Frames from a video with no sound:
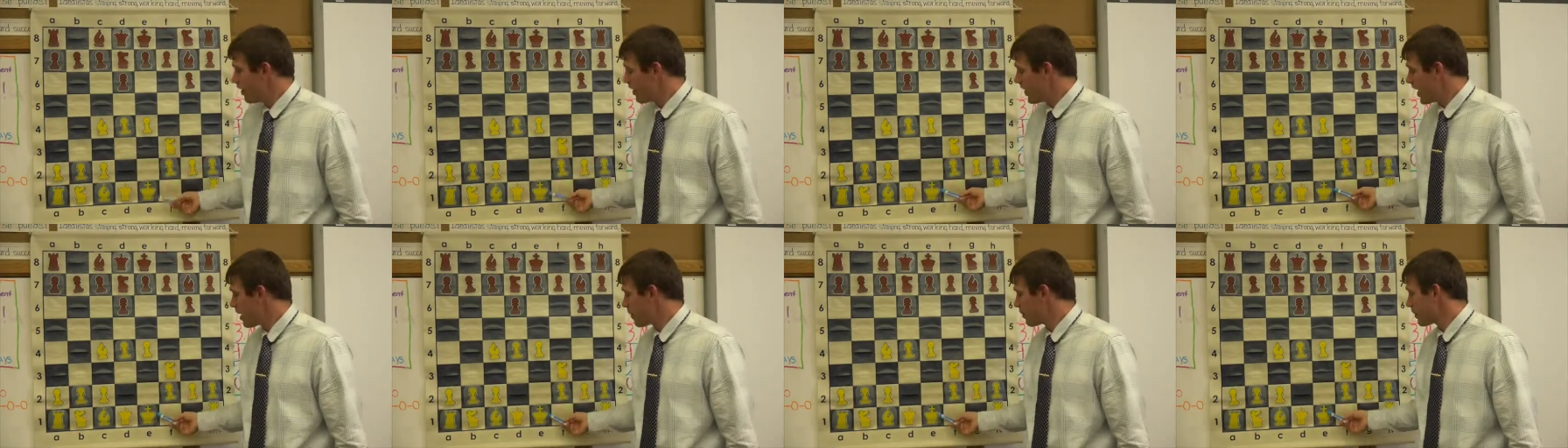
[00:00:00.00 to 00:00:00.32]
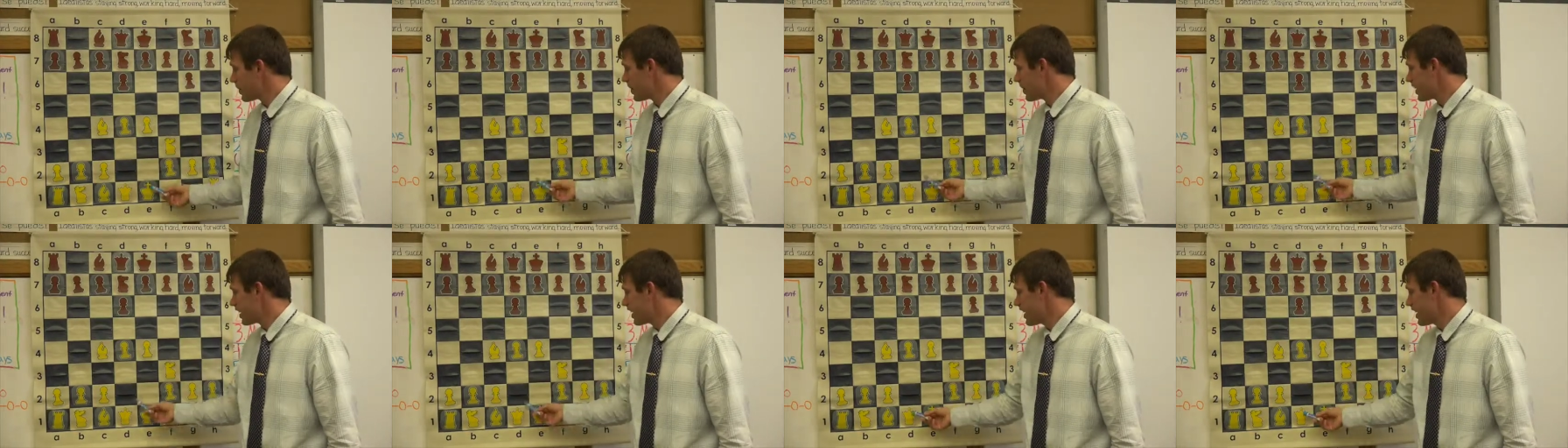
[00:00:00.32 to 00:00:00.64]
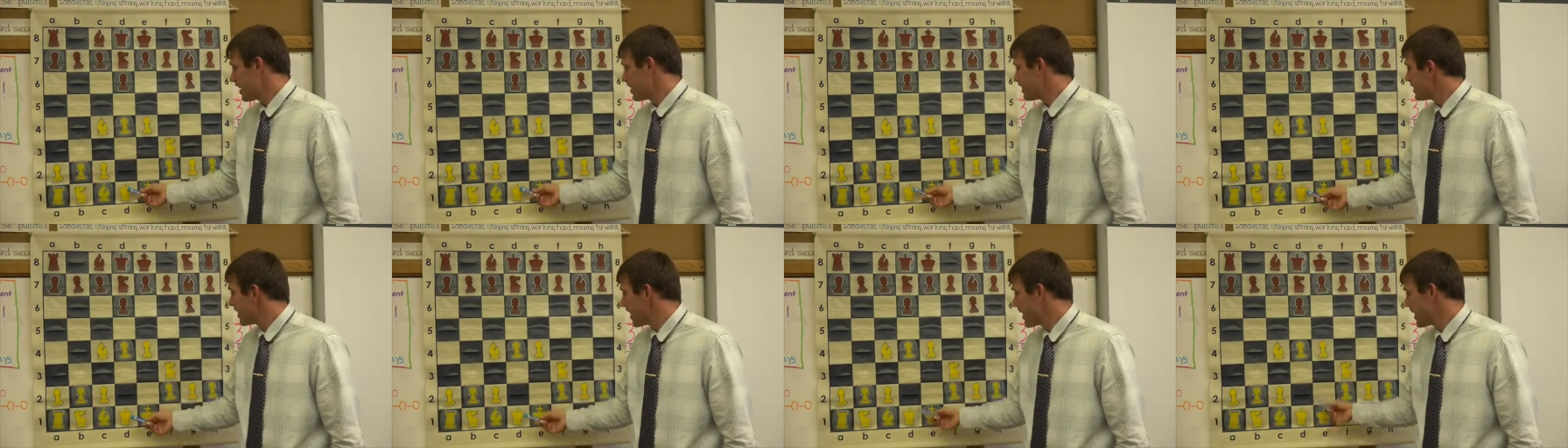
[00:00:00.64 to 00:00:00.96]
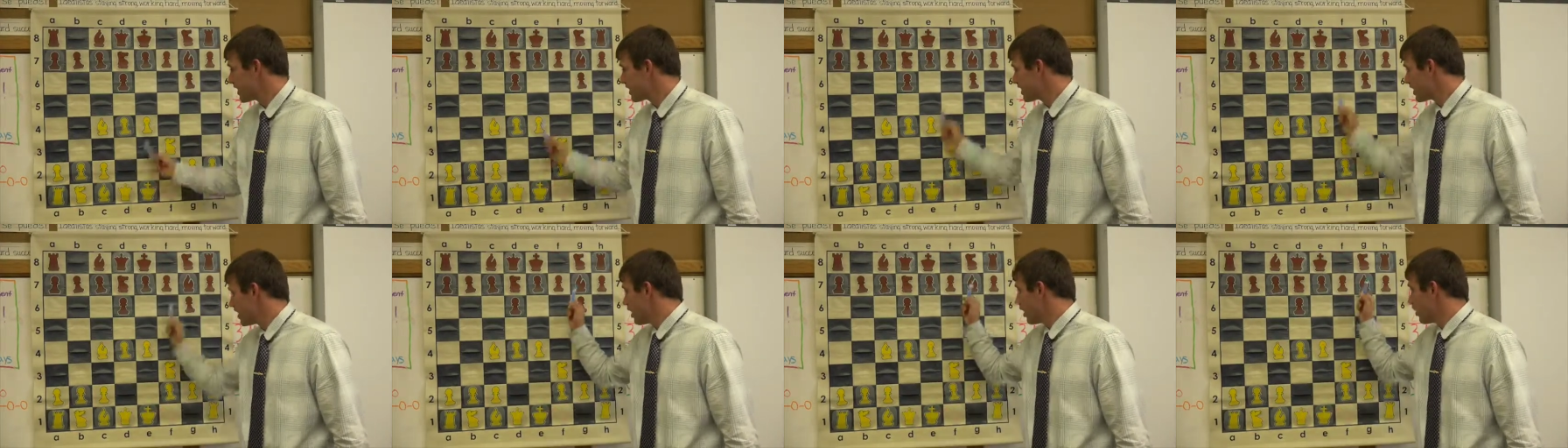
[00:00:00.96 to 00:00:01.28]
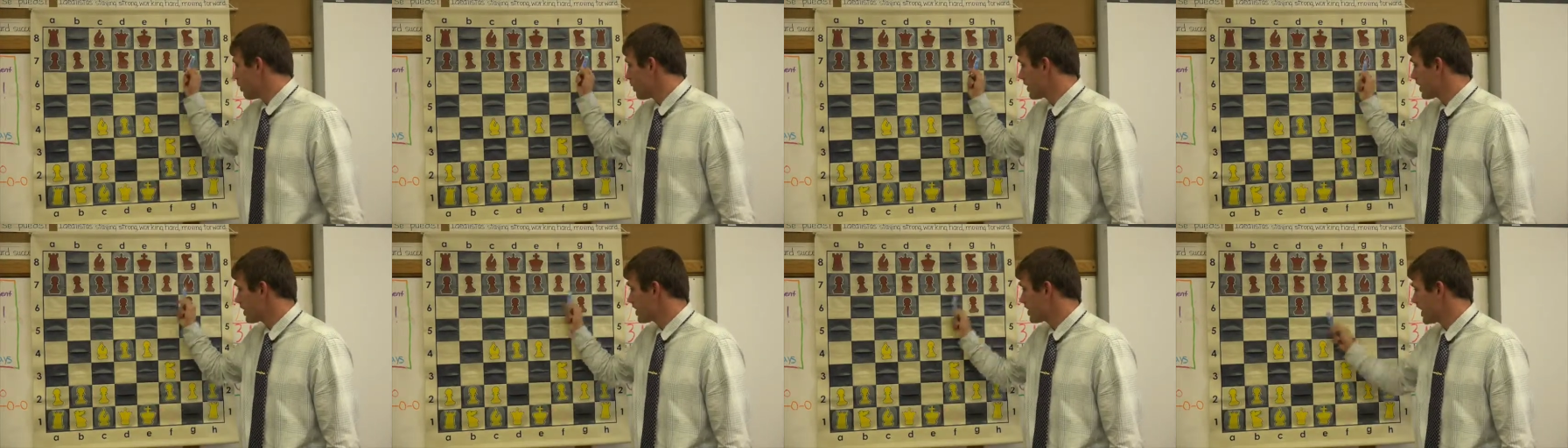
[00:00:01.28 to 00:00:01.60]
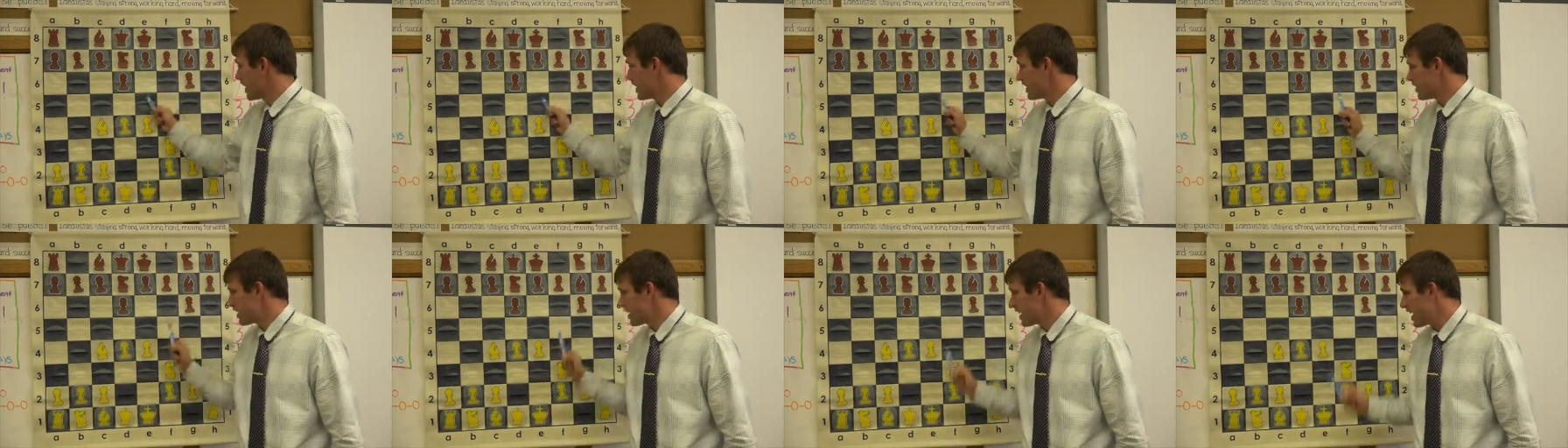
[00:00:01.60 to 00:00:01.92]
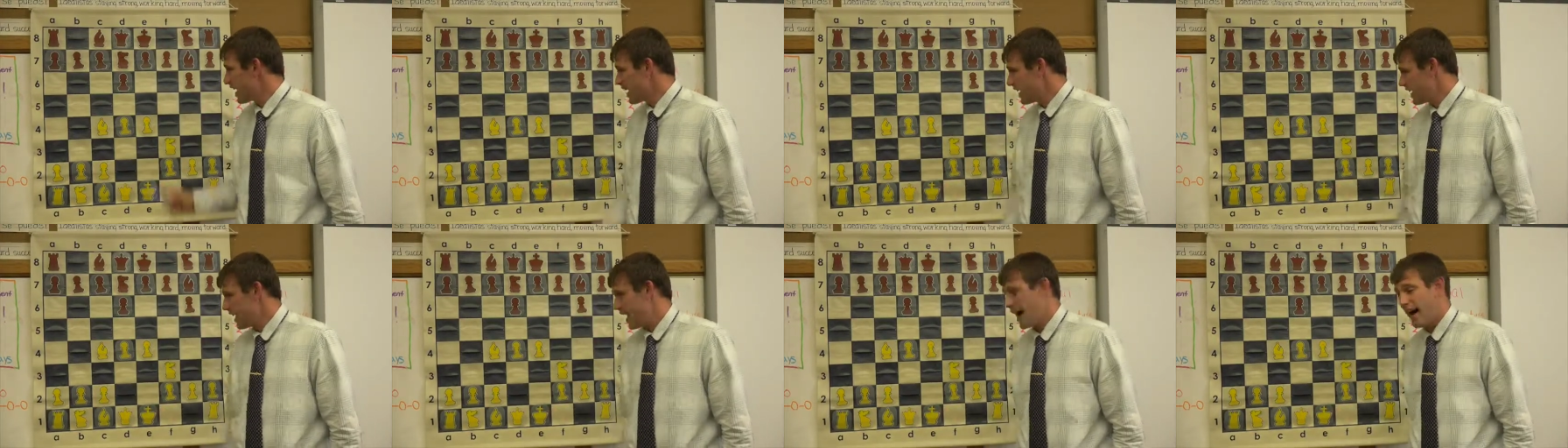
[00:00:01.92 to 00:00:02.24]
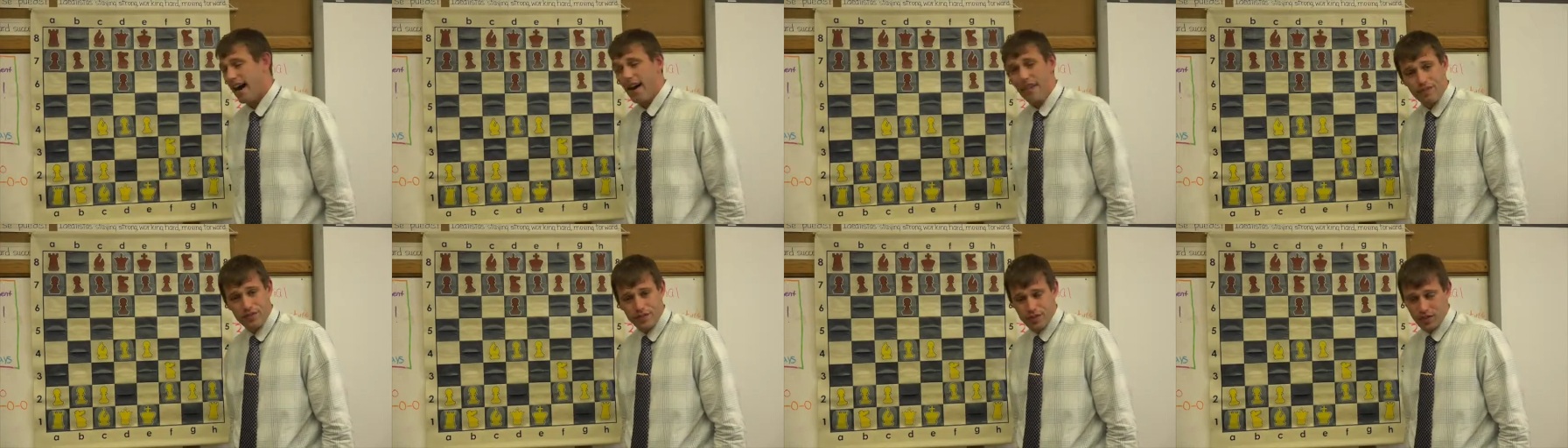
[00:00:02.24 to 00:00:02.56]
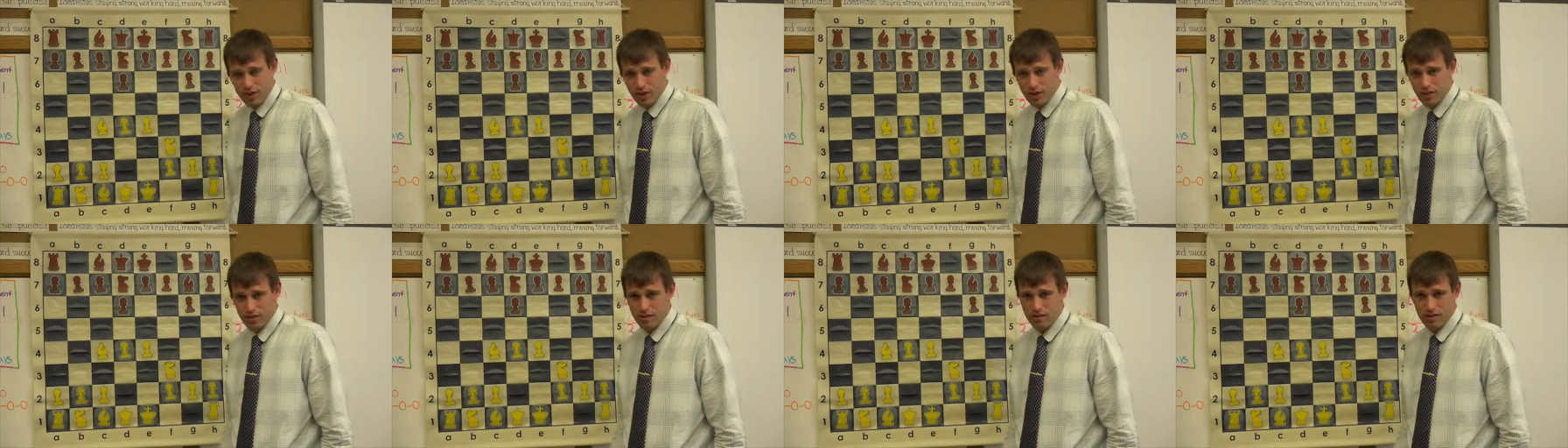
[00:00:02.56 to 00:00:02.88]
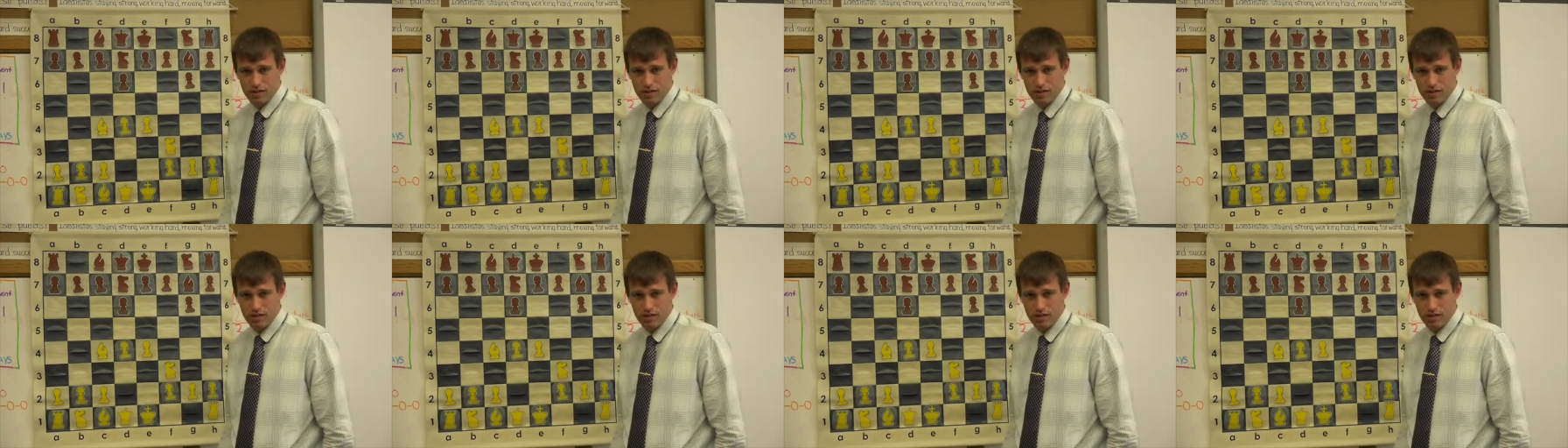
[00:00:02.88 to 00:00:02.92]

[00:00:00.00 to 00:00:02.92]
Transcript: Then when the king takes, we can take the knight after.